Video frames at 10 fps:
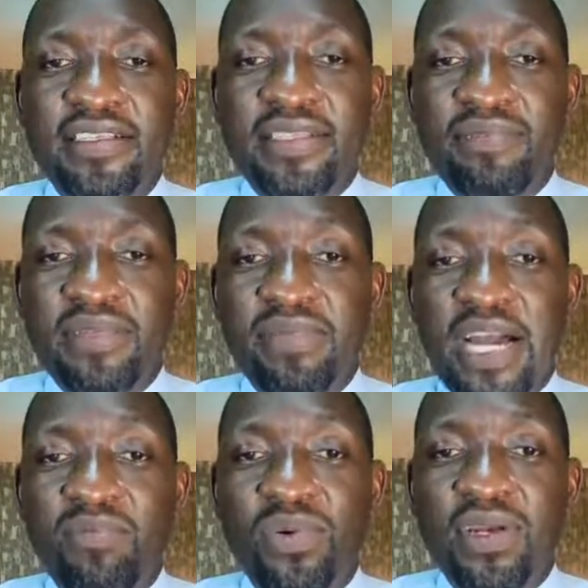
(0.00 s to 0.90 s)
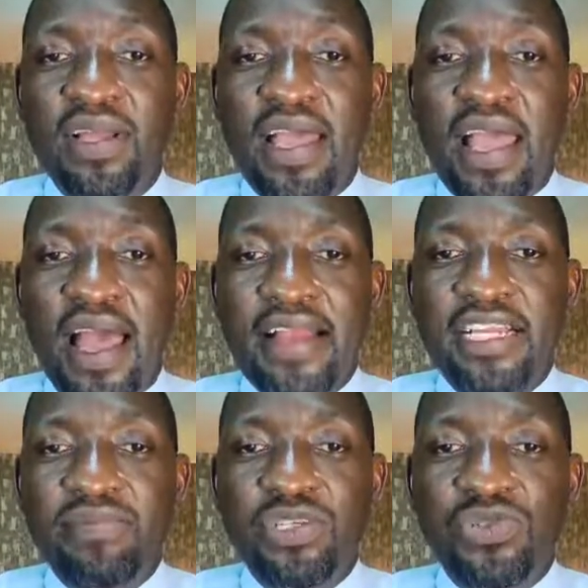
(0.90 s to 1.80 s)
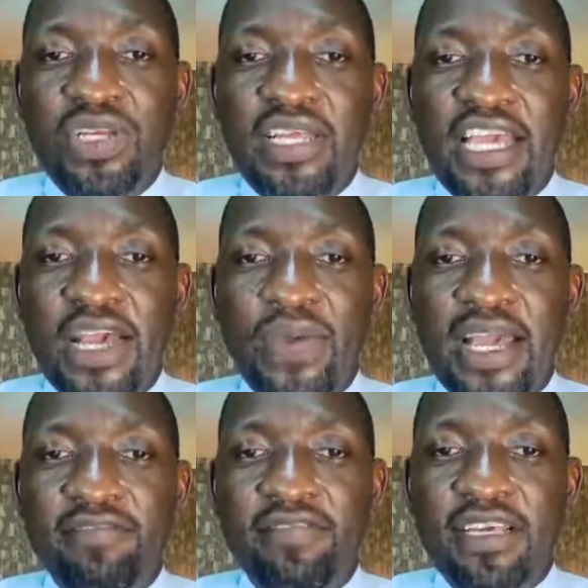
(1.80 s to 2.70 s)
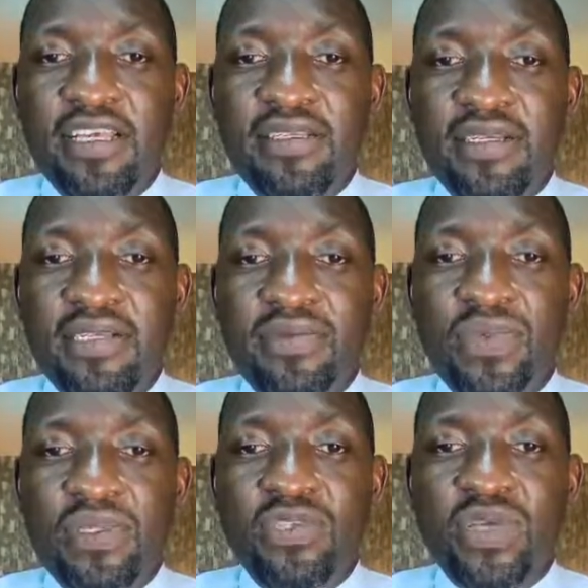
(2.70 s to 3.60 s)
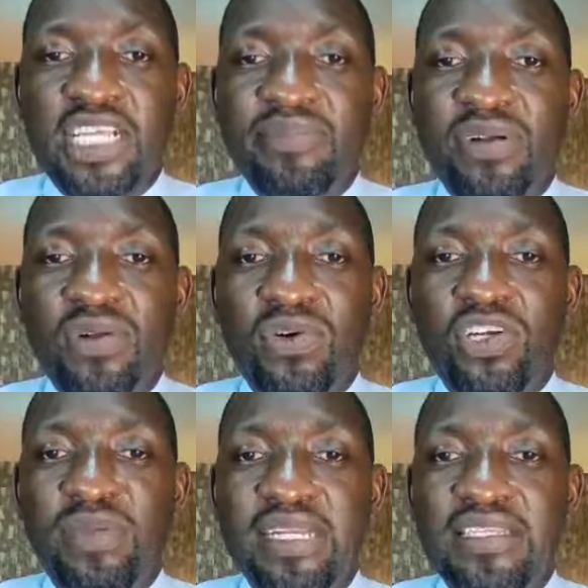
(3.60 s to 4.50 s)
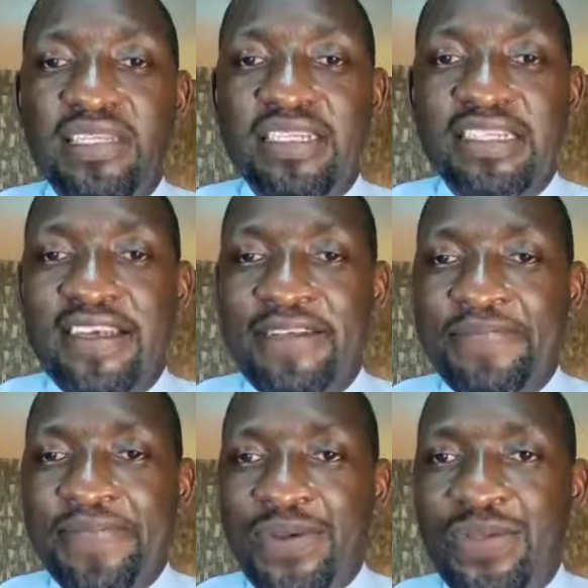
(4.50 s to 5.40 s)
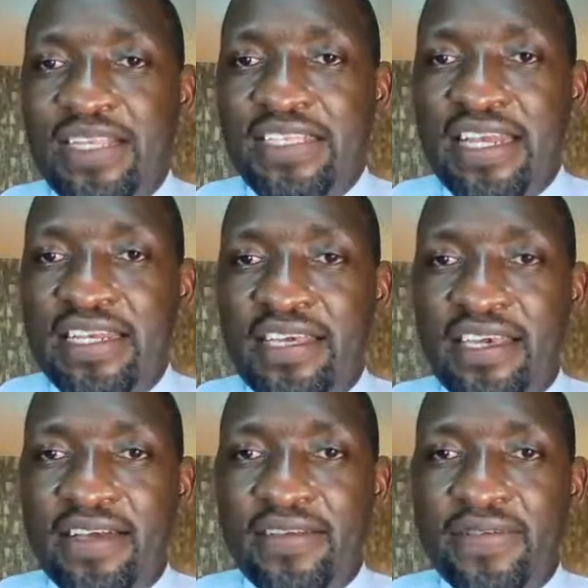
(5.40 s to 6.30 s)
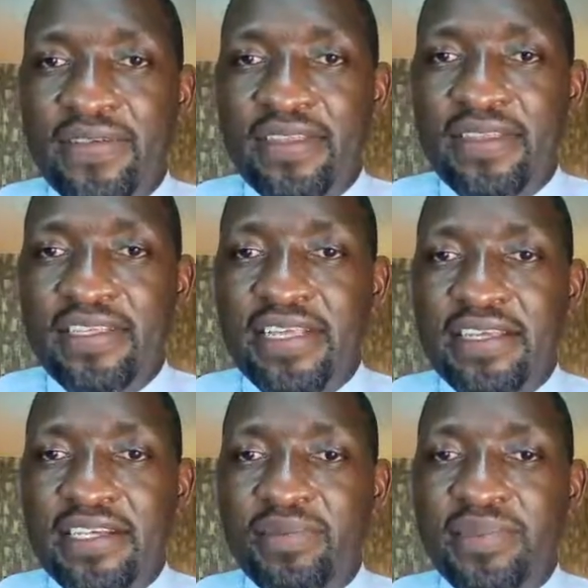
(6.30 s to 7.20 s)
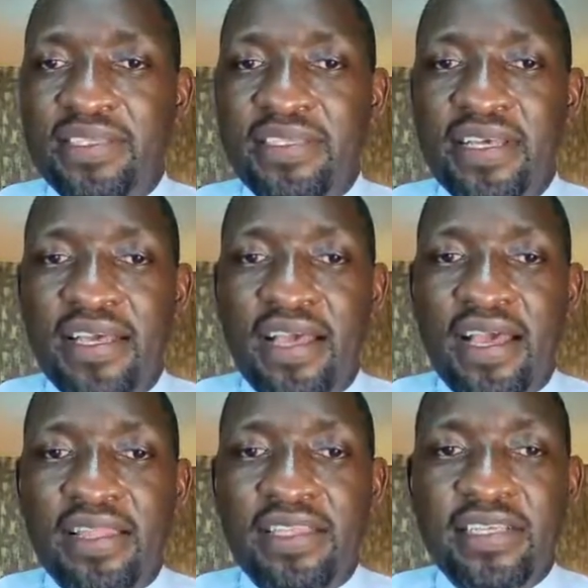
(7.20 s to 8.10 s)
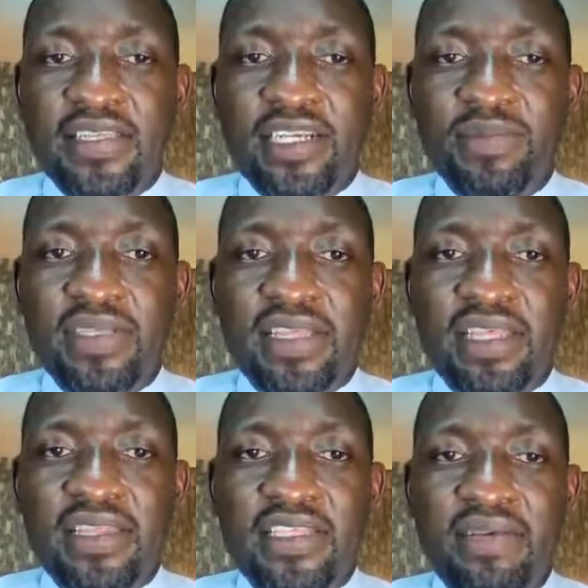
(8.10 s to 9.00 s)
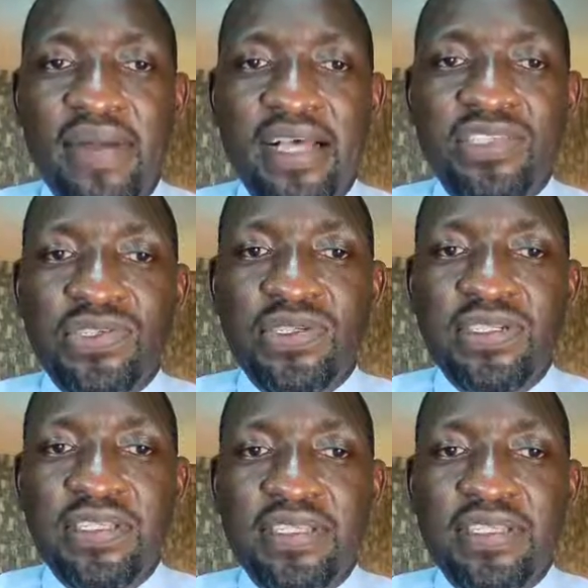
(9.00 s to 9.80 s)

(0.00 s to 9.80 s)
the backbone. And in between here, we have this is where the spinal cord normally sits. On the side here, these are the ribs, and these are the ribs, and then these are muscles.